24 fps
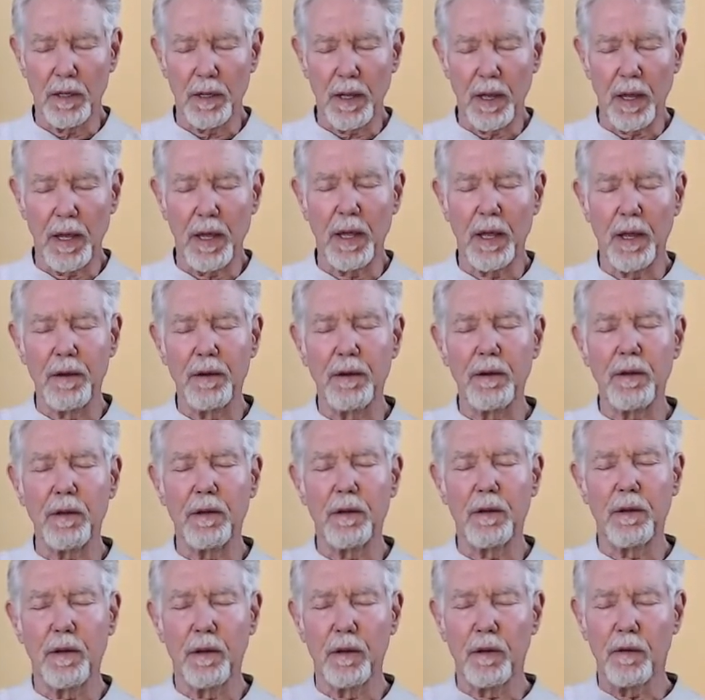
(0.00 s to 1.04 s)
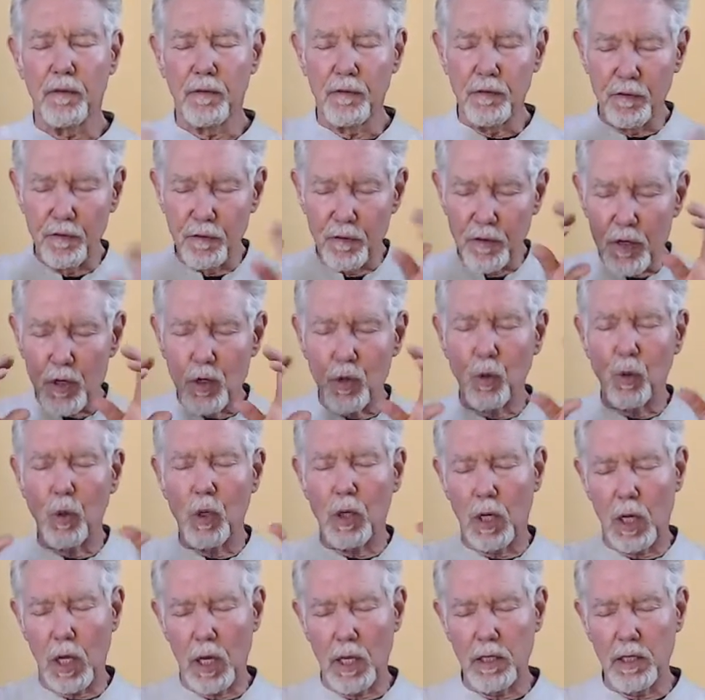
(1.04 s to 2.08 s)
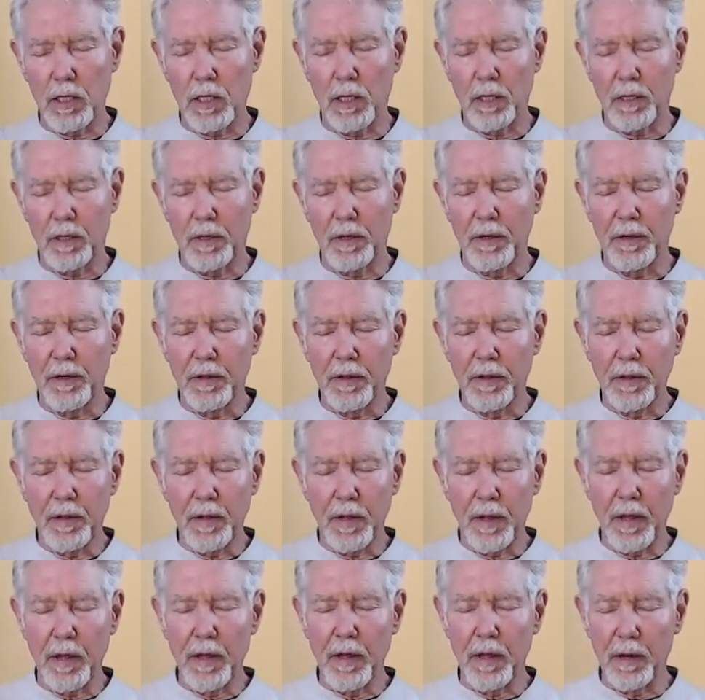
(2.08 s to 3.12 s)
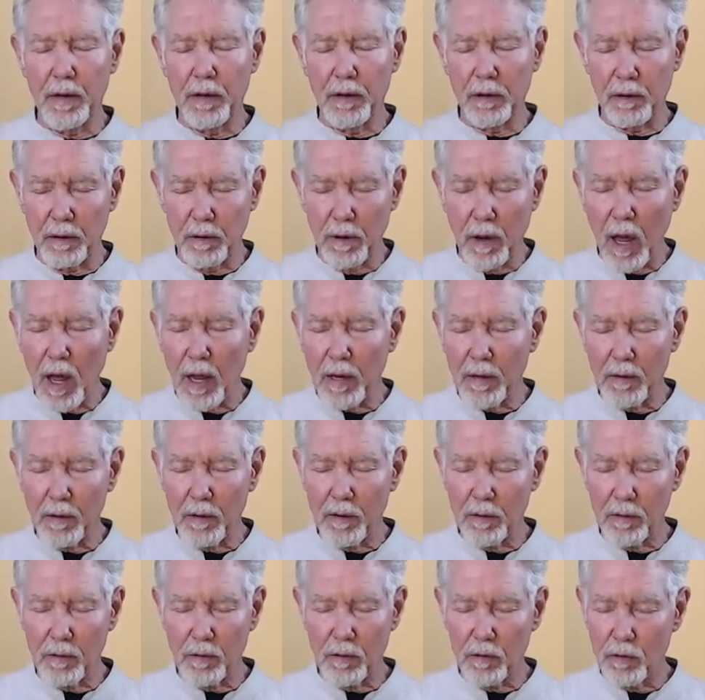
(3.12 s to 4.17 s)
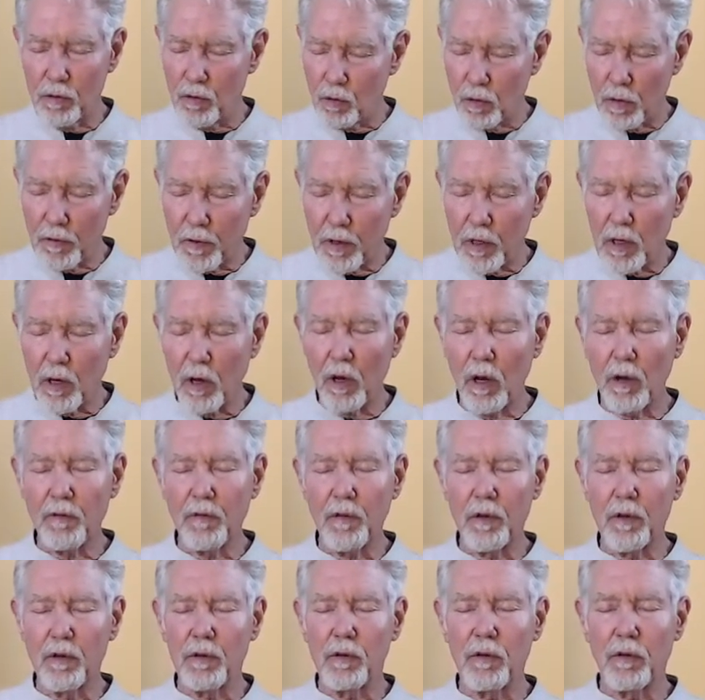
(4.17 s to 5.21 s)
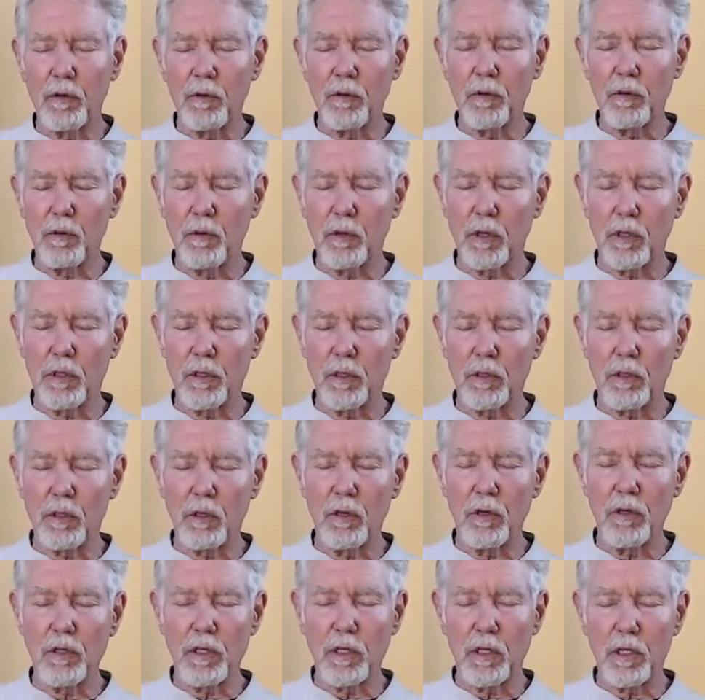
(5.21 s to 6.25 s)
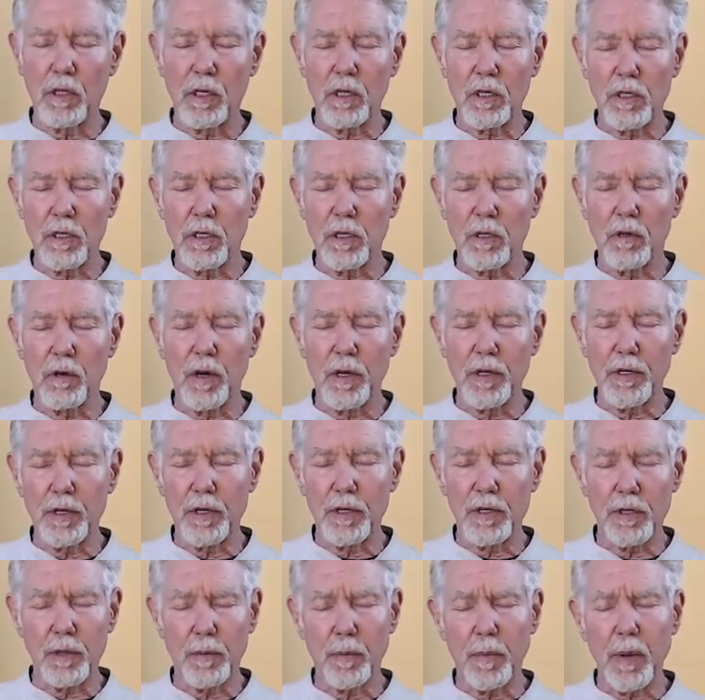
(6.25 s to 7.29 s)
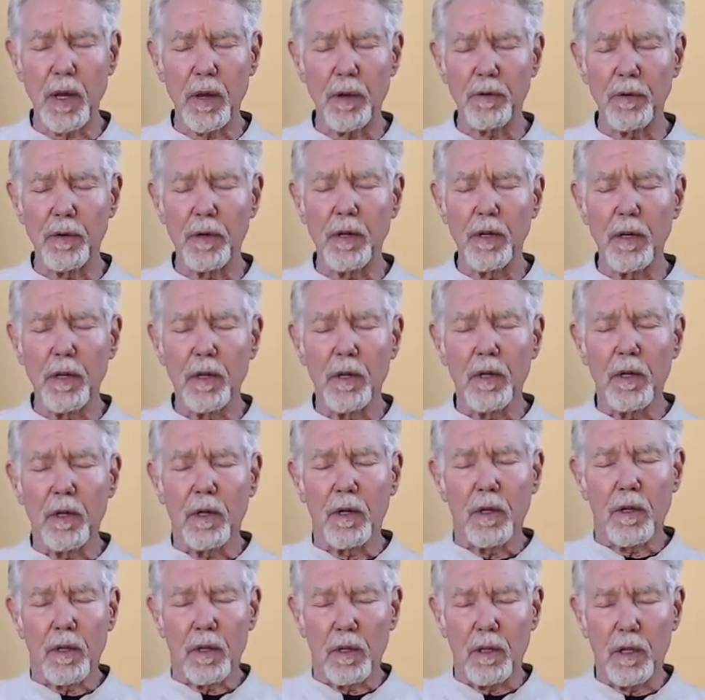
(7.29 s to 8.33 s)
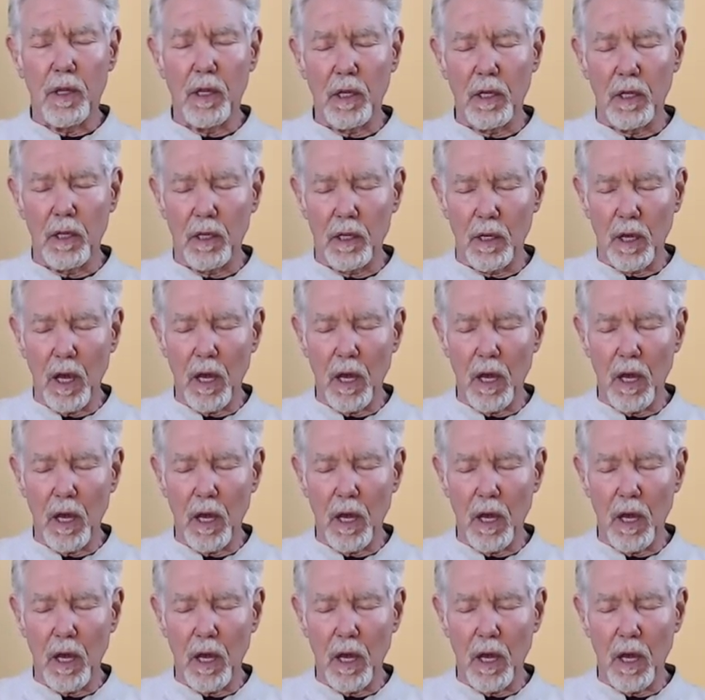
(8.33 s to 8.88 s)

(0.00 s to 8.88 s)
and visualizing and not drifting off into concerns and considerations about the